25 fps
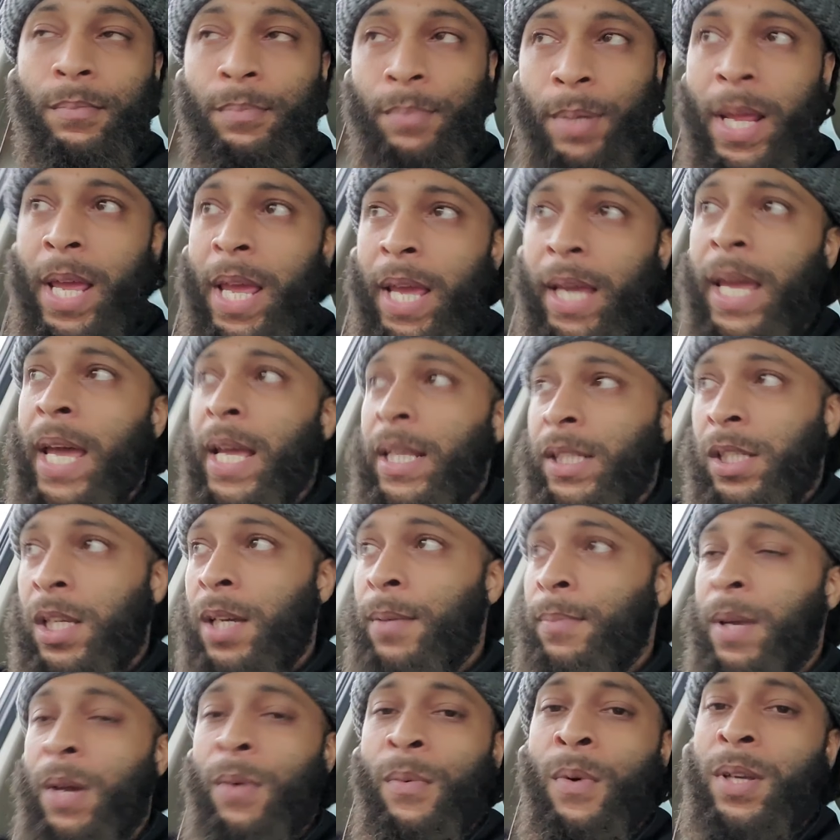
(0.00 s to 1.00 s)

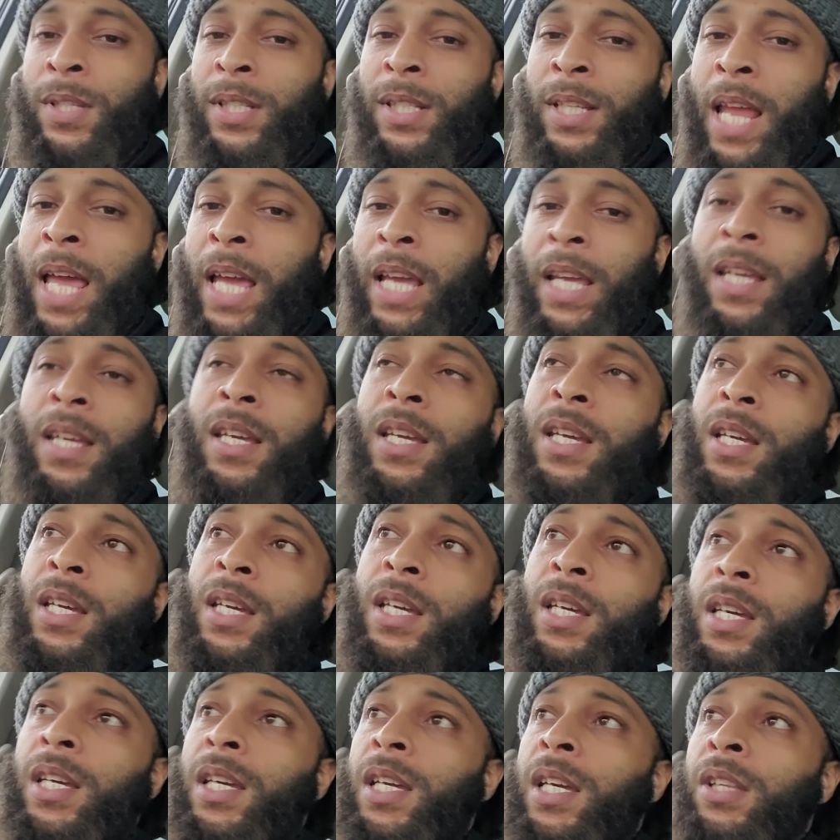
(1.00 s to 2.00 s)
It wasn't like
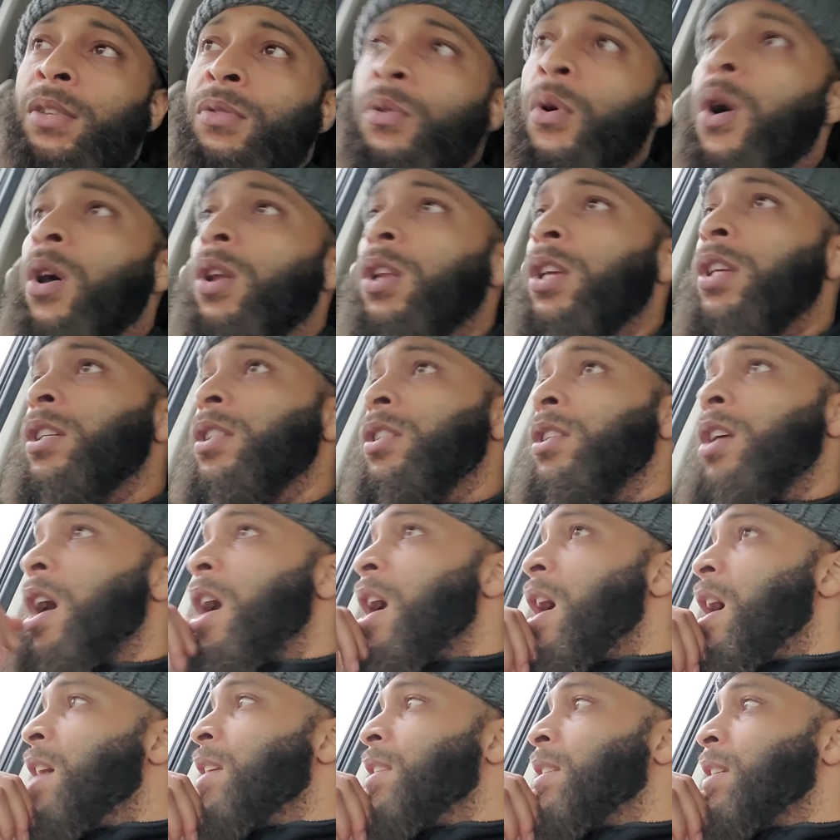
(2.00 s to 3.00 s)
he threw all these
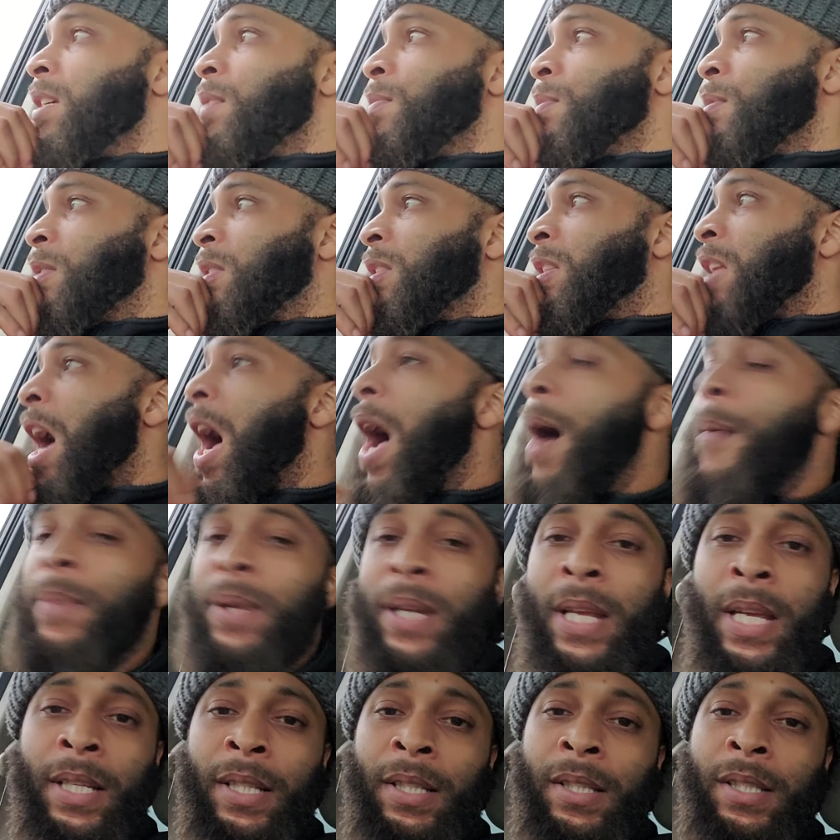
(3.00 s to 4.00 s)
yards and he was
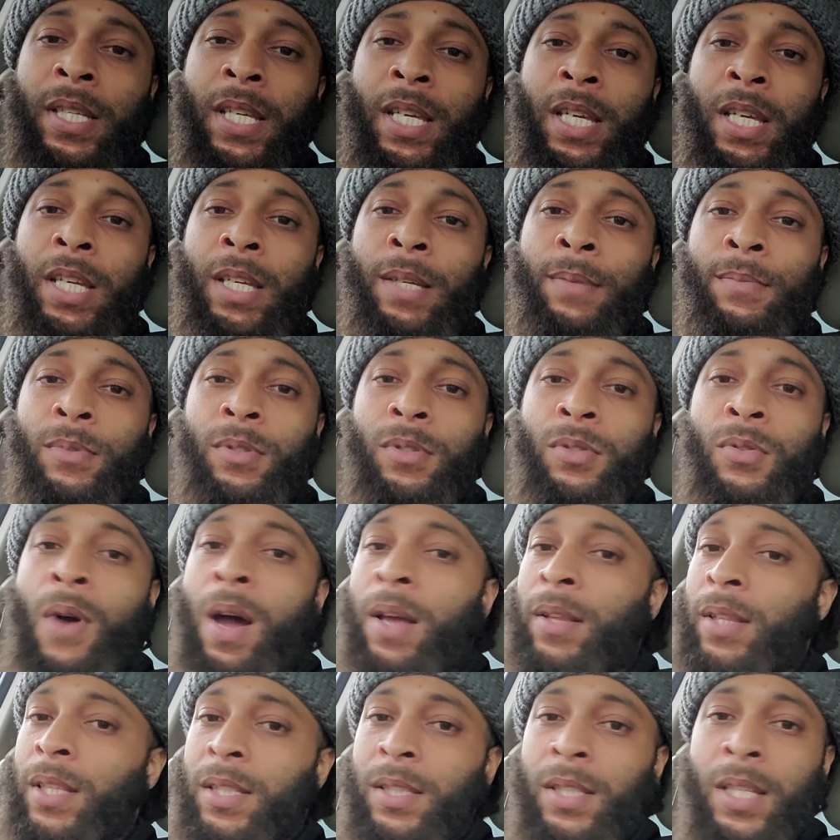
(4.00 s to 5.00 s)
dominating teams
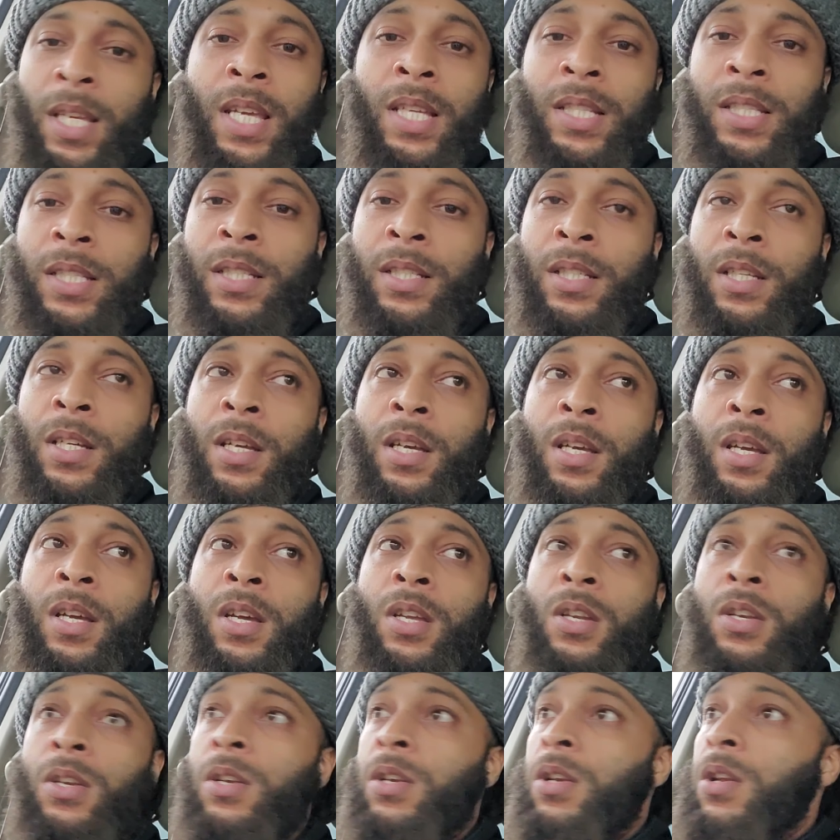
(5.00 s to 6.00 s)
throughout the season.
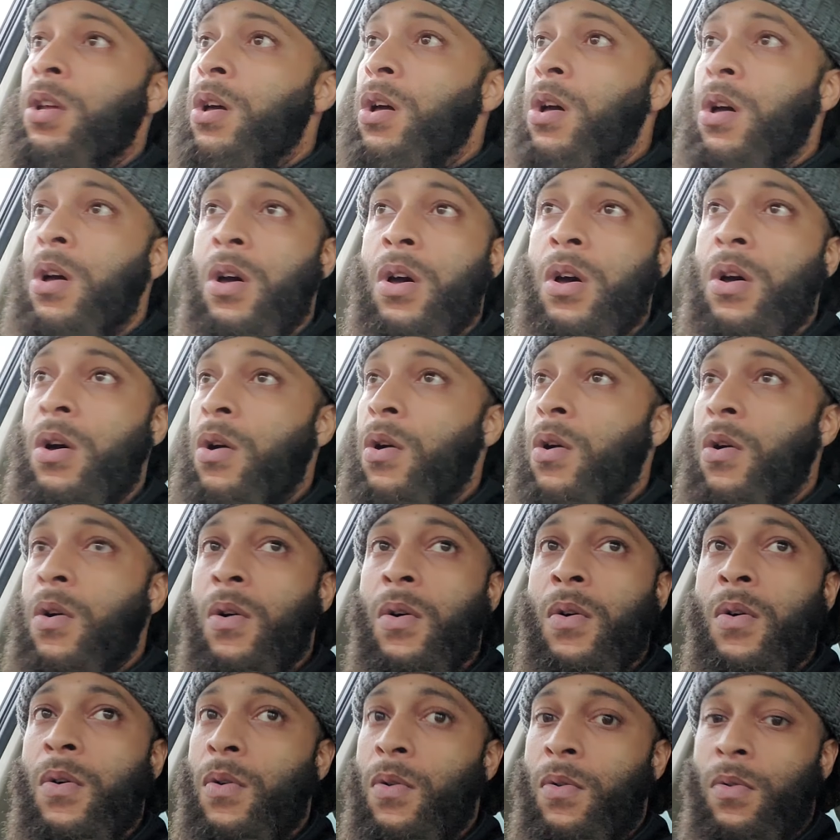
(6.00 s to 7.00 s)

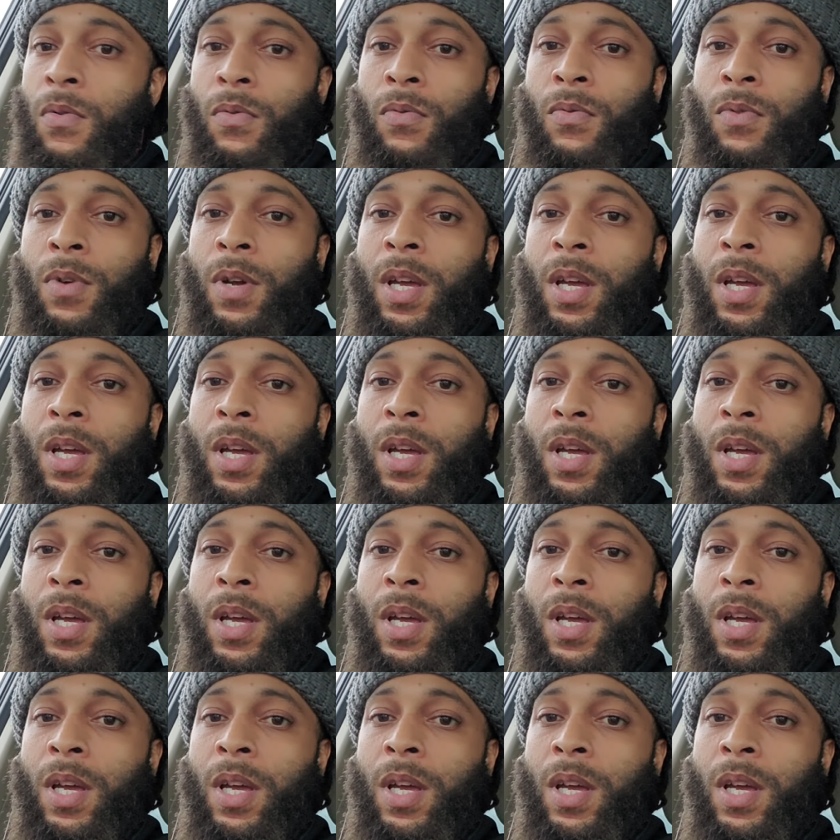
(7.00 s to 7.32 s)
No.